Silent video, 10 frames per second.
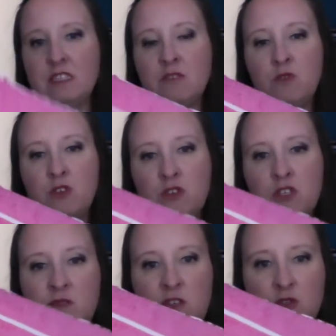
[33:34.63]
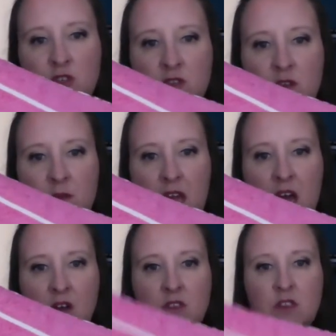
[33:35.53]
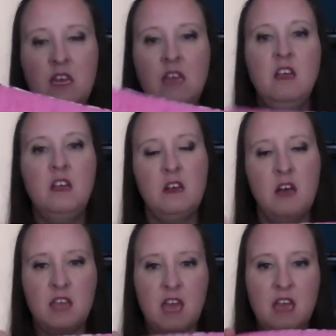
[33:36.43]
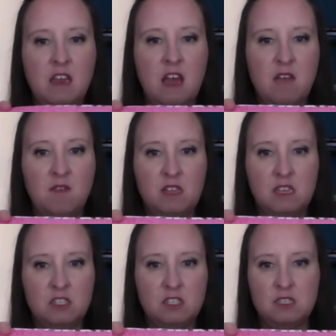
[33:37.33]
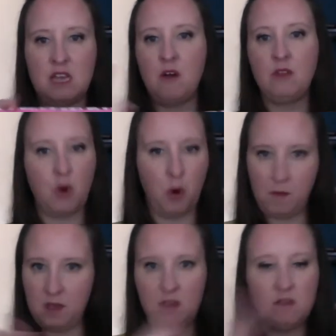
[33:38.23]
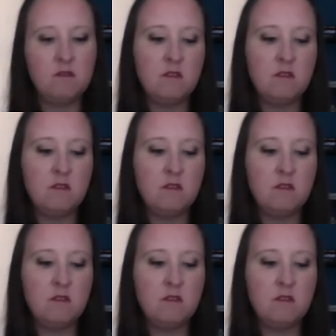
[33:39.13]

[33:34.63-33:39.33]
They're more so just for storage around my house, so that, again, not everything is just out in the open,